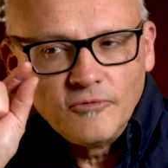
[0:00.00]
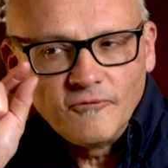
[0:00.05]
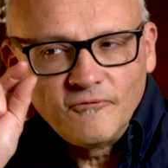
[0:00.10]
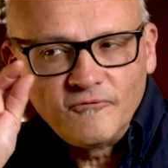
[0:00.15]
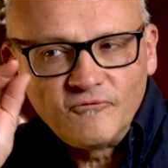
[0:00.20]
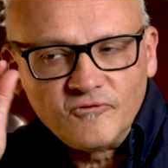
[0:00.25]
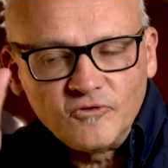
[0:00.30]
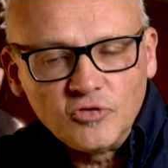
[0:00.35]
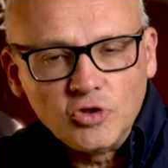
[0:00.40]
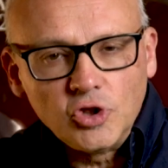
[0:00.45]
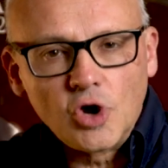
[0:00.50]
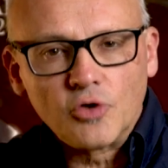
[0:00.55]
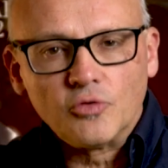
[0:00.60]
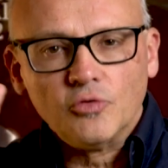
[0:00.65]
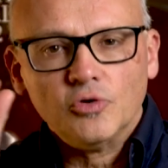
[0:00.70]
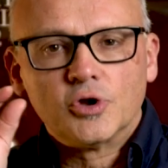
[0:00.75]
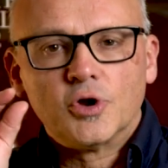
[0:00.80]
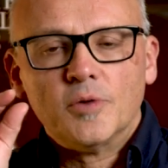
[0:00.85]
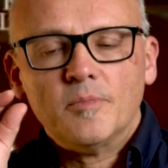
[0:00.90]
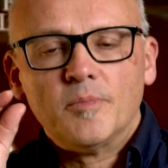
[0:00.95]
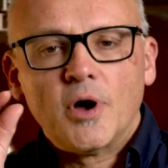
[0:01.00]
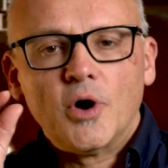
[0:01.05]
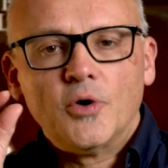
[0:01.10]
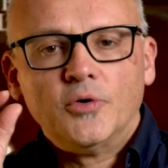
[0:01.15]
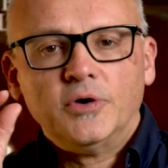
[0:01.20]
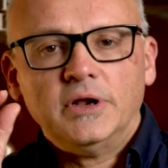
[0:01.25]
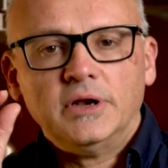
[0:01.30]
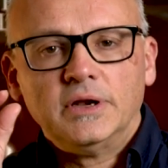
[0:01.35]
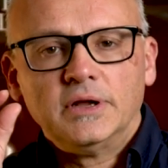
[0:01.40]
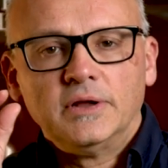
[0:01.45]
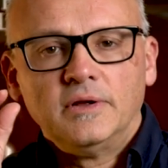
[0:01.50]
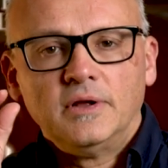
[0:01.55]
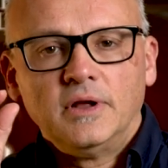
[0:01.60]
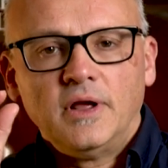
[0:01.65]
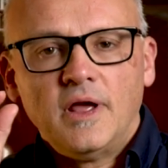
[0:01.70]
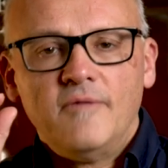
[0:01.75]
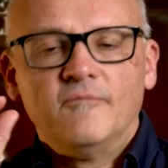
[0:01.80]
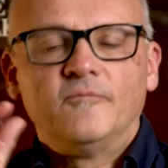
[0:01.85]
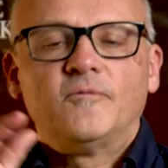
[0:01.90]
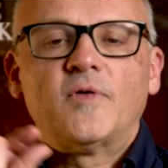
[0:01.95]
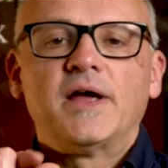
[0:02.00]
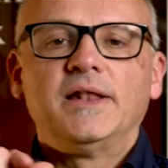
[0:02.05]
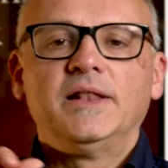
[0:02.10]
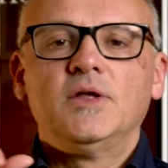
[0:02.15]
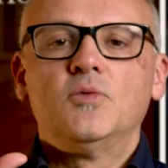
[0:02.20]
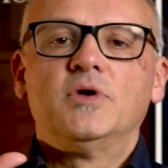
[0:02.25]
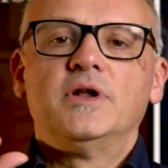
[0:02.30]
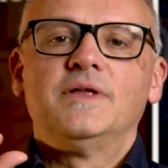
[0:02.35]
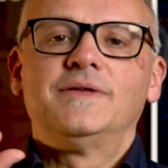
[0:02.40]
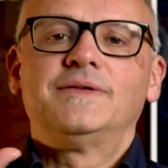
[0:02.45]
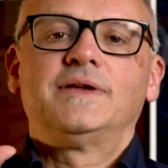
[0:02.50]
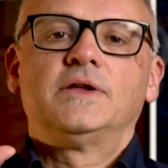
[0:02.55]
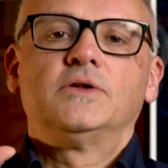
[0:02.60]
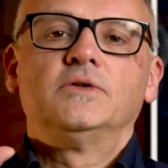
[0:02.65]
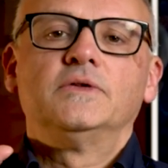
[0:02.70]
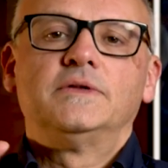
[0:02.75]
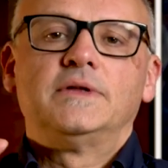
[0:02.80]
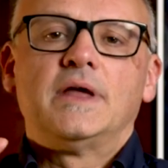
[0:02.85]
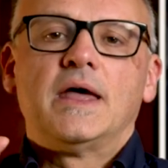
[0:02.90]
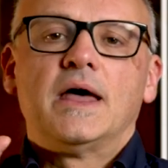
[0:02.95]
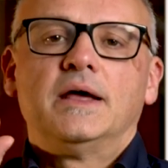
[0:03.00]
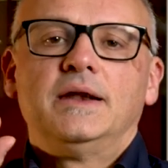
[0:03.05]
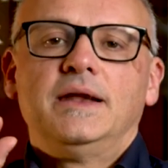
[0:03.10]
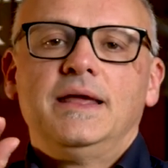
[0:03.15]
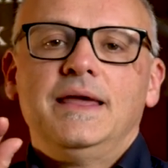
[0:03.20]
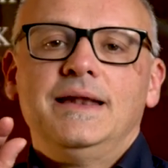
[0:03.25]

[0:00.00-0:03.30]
floral component. And finally, when it settles down,